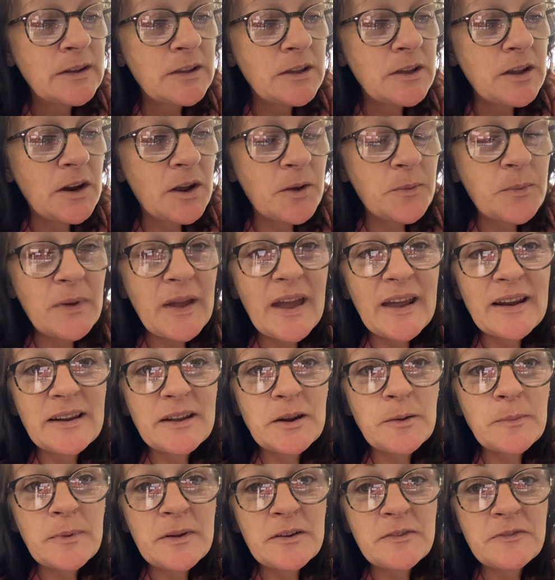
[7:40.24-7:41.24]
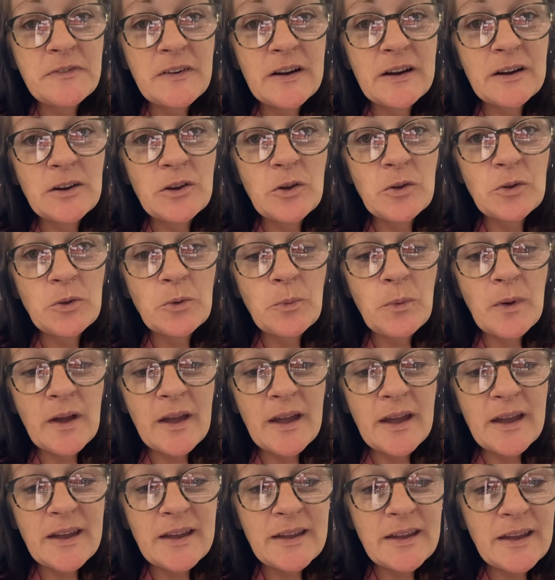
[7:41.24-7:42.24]
you know, we had a little bit of fun along the
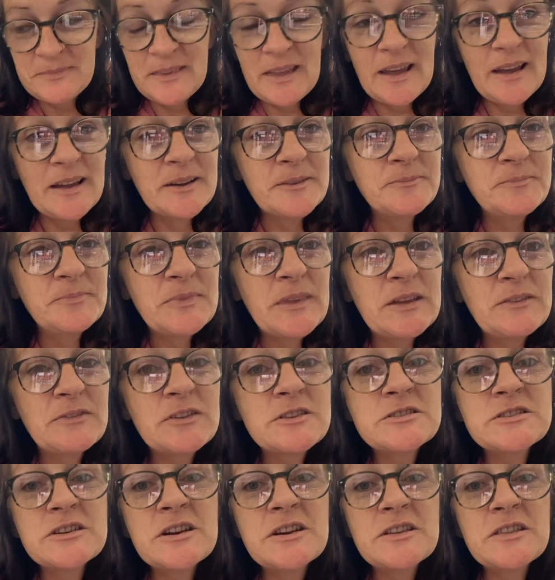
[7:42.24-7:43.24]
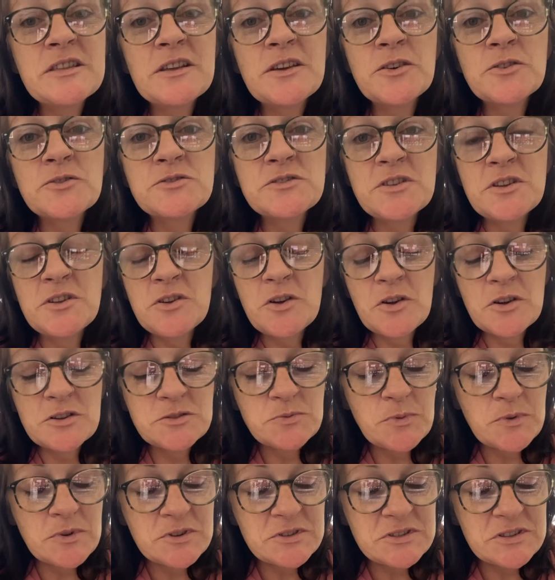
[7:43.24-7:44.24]
way. Yeah, if there's anything else that you
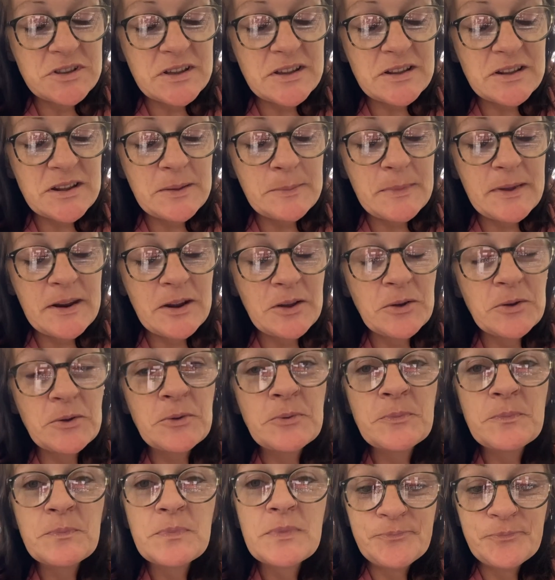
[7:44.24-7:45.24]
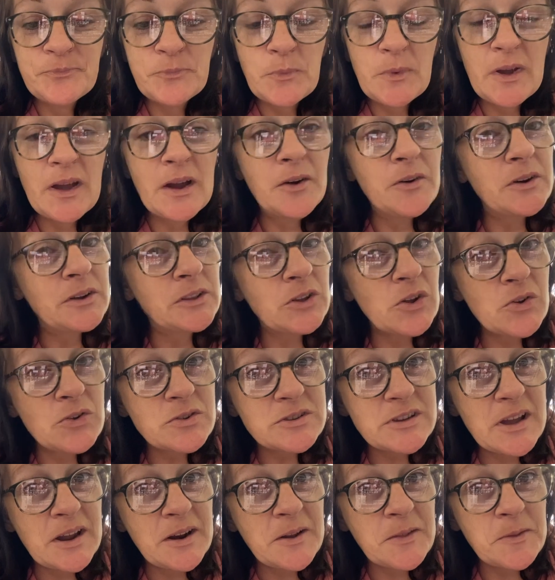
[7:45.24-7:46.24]
guys want to see, let me know. We are in
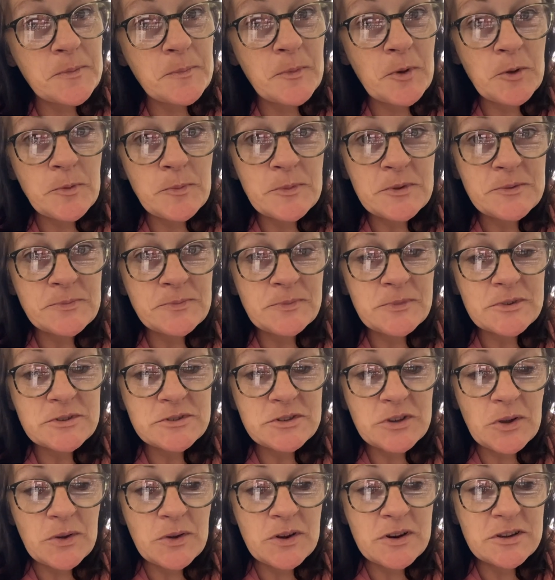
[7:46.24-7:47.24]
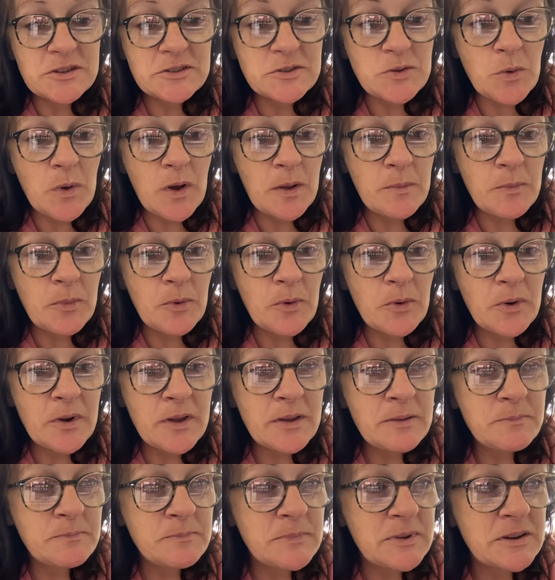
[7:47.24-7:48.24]
lockdown at the moment, so it is quite
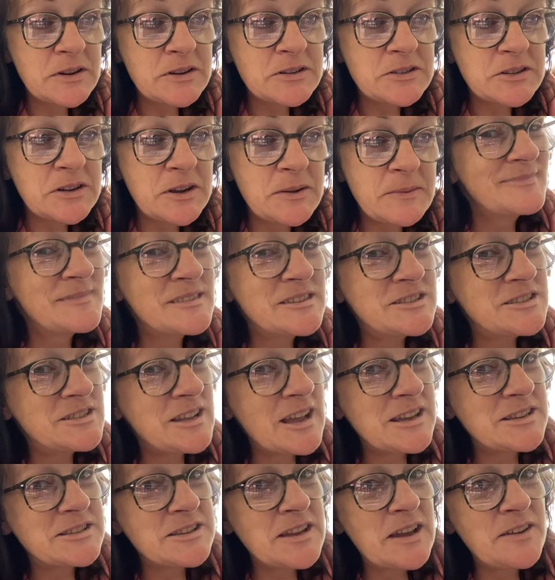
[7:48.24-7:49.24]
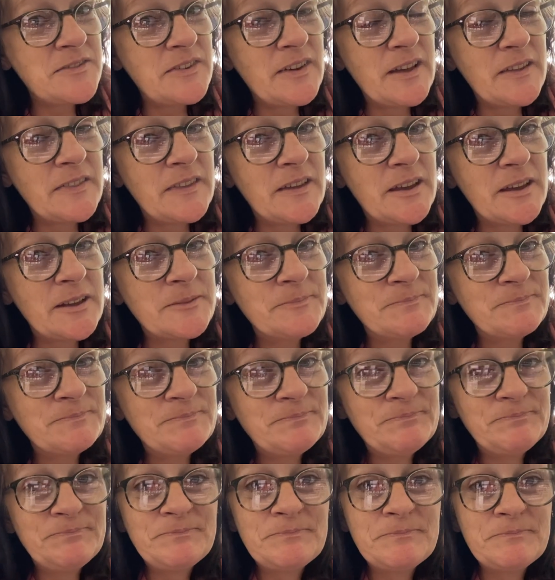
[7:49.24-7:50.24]
boring, but um, stay safe out there.
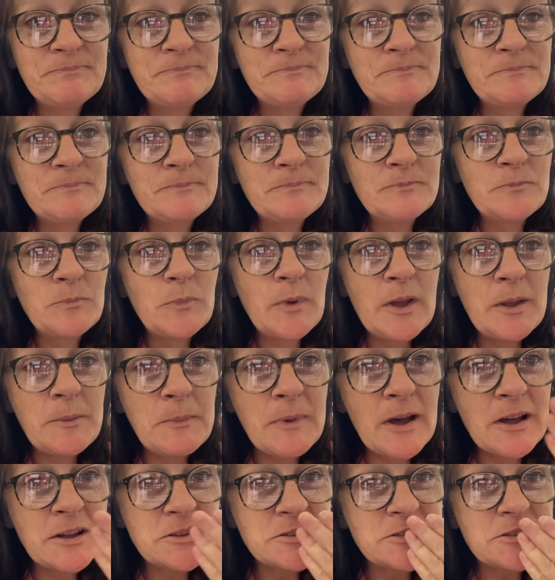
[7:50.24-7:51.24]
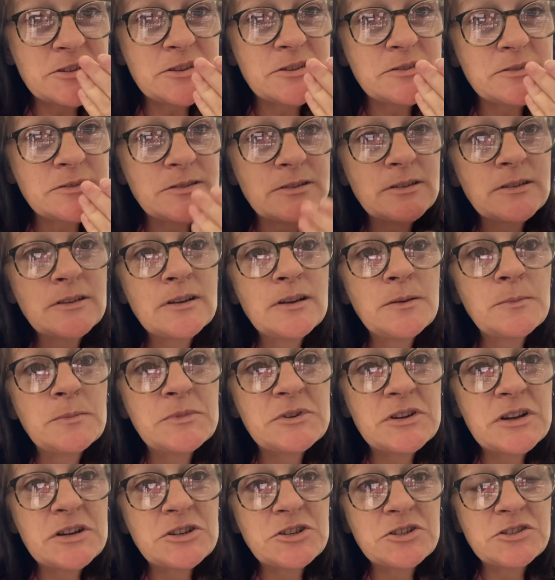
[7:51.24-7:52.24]
Wear your mask,
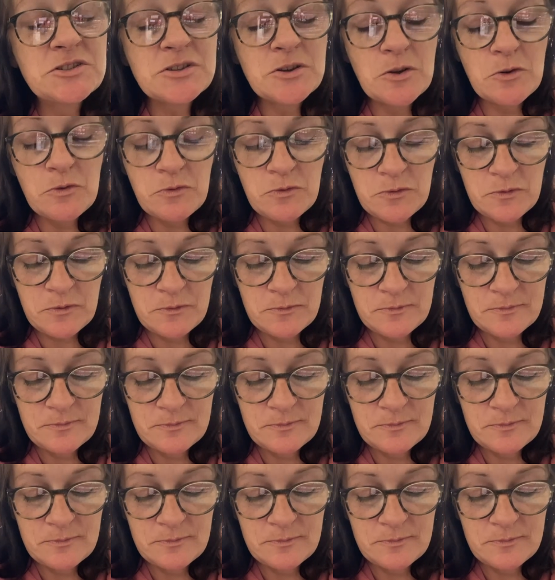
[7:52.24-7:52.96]
protect yourself.